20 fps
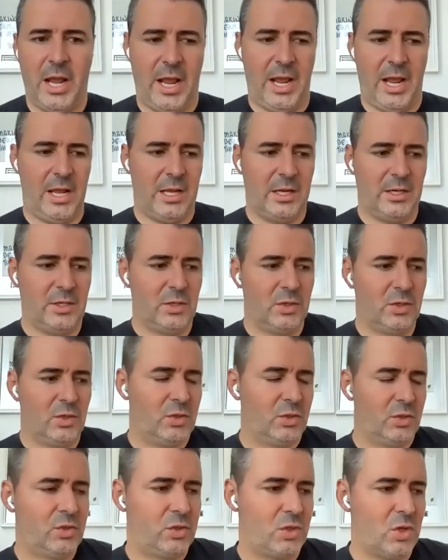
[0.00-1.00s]
and
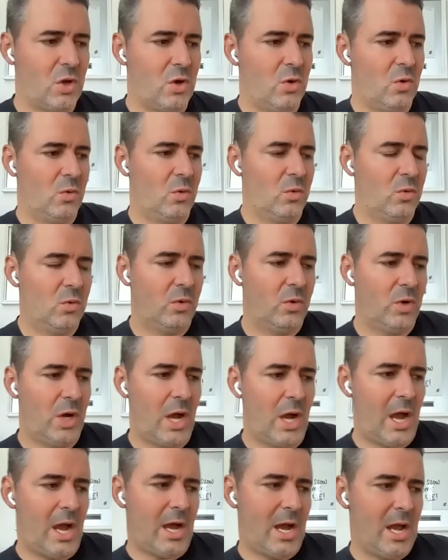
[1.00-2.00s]
so
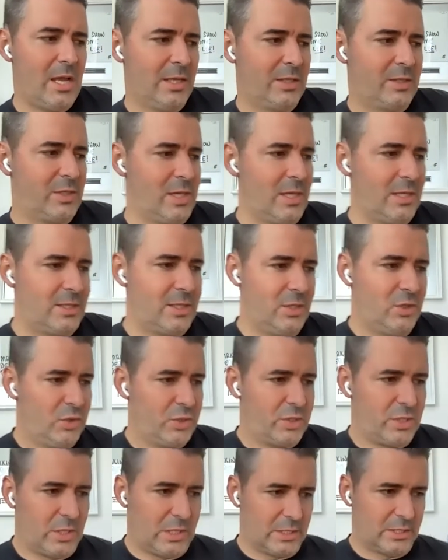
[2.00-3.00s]
uh, it's it's
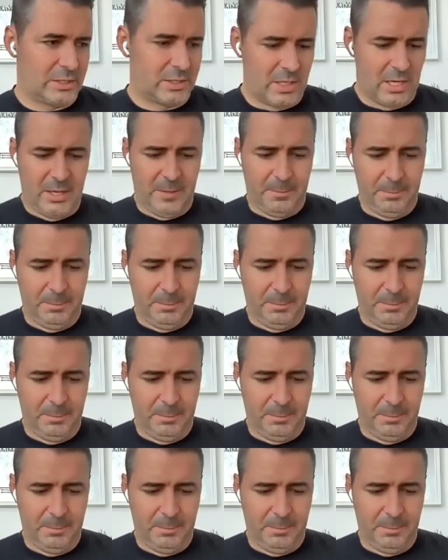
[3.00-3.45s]
interesting because